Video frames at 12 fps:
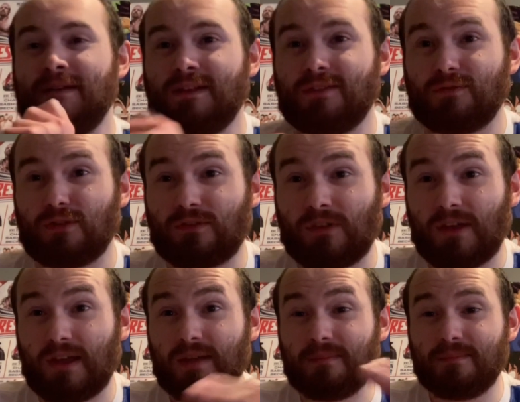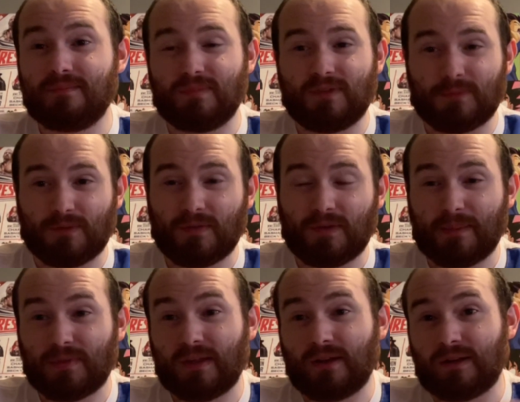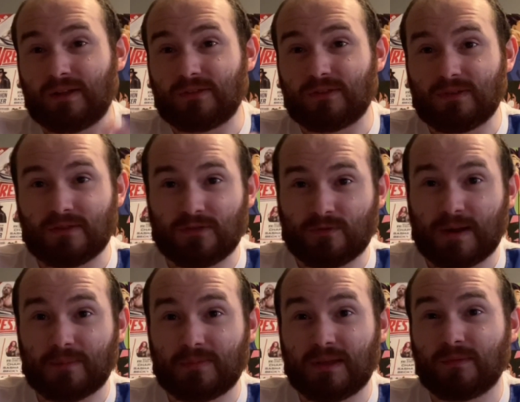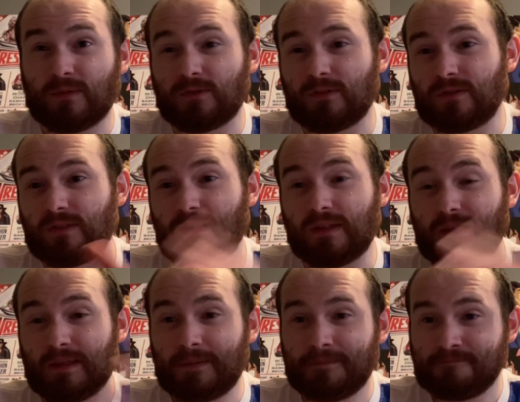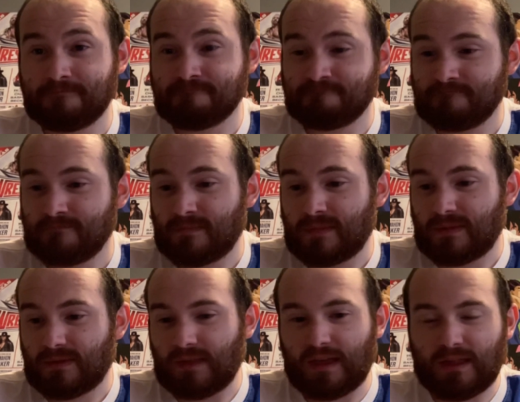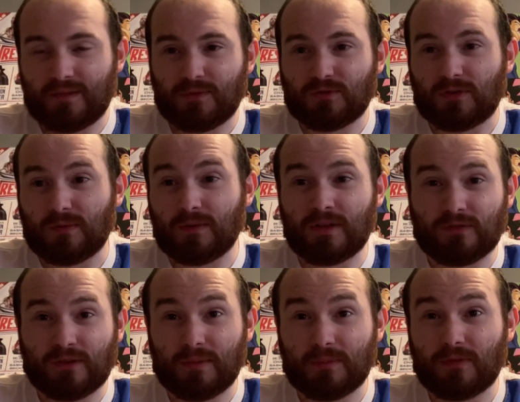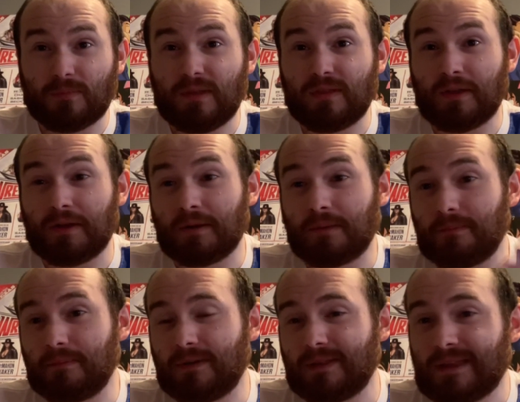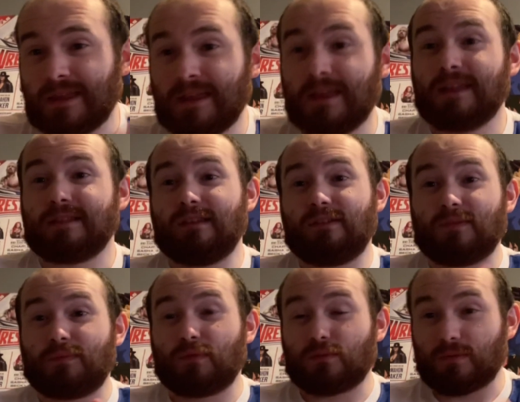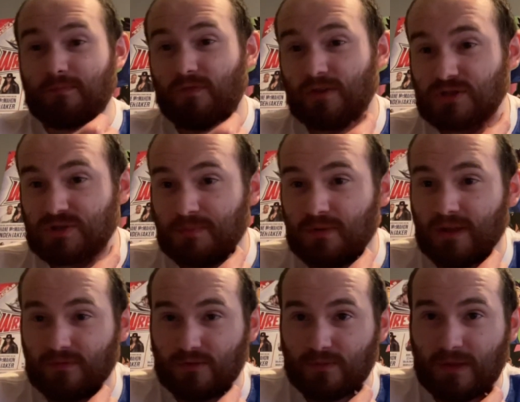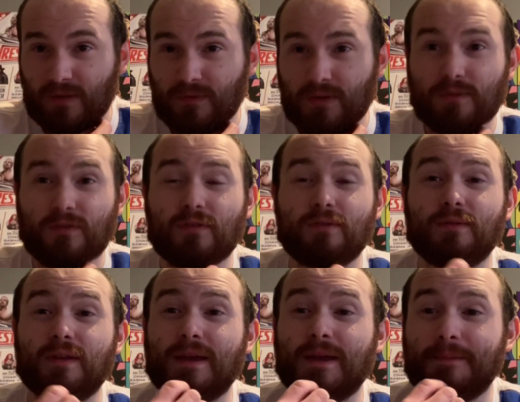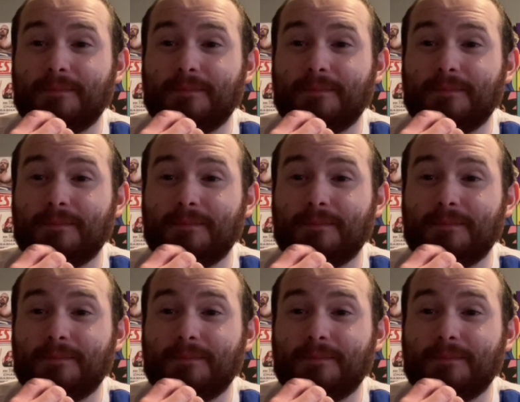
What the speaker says: first time some stuff happened there, I had to scrap that version. Then I had a version I was come to speed there, but did some further reflection point after doing that video. So yeah,